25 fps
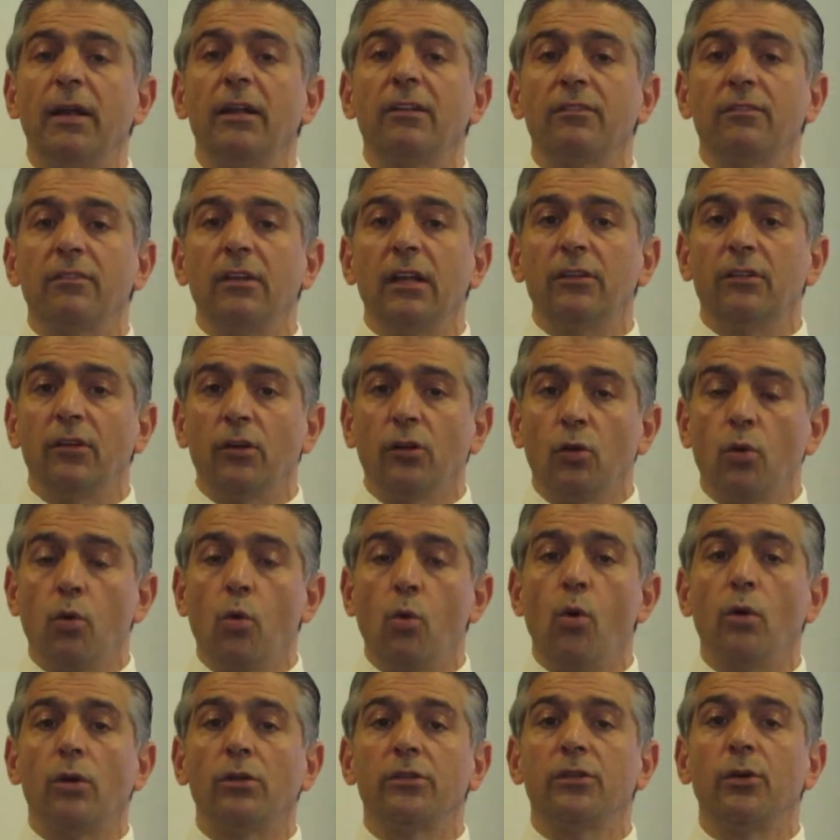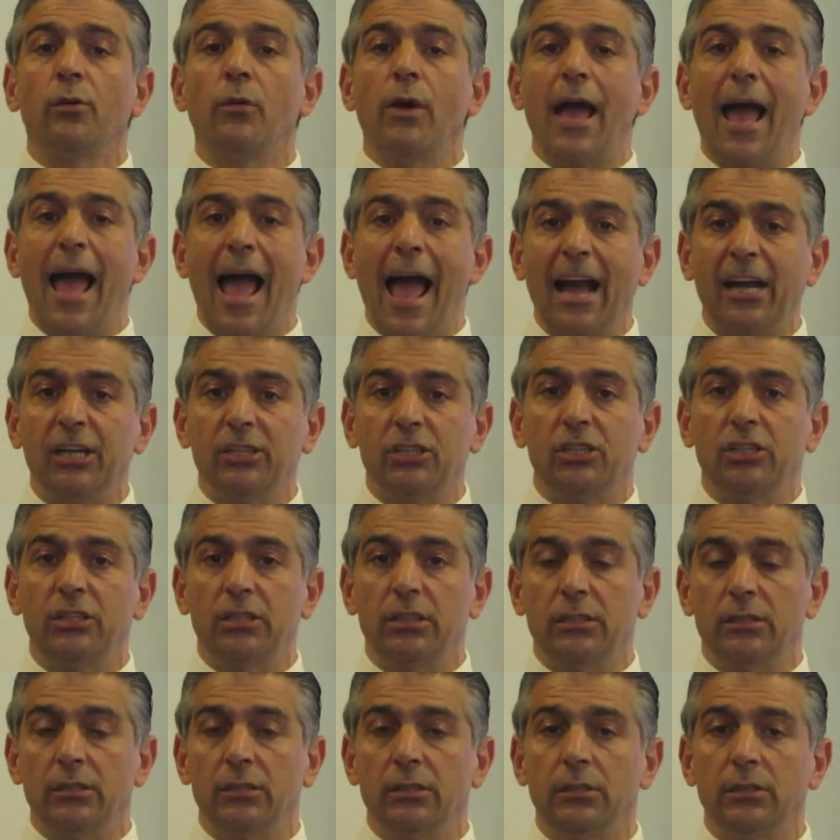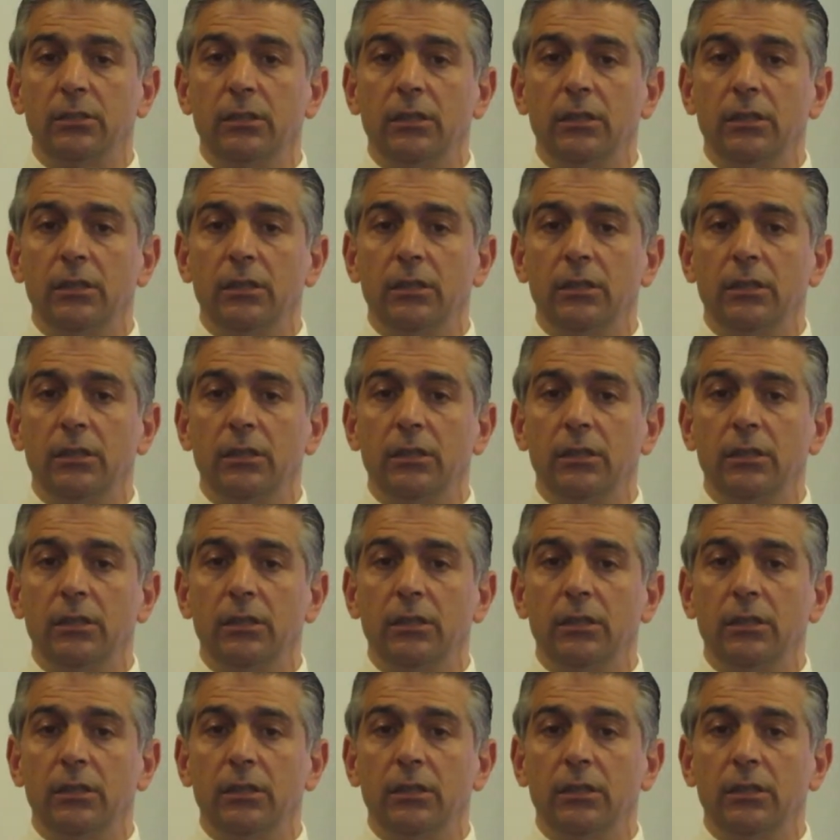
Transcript: It's a call to action.